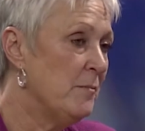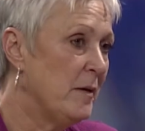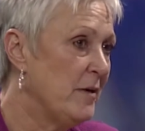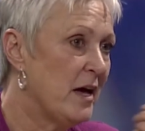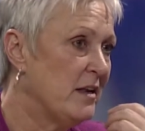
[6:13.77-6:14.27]

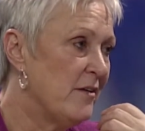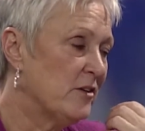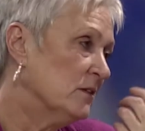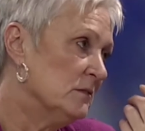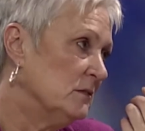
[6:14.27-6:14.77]
maybe had
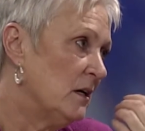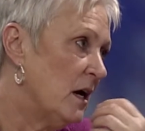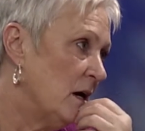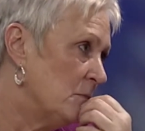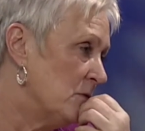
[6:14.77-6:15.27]
never right.
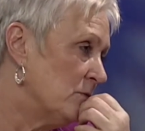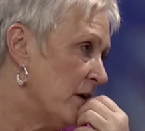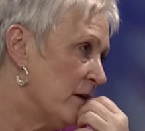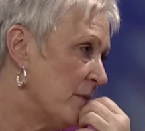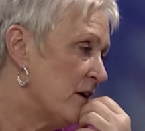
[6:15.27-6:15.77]
um,
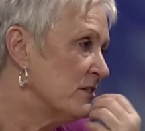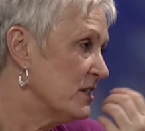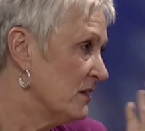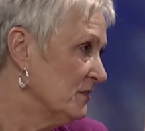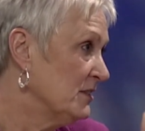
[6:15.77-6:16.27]
read about her
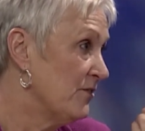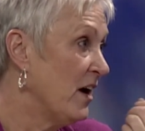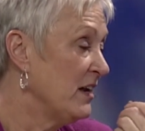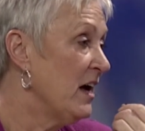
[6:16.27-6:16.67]
to, yeah. to find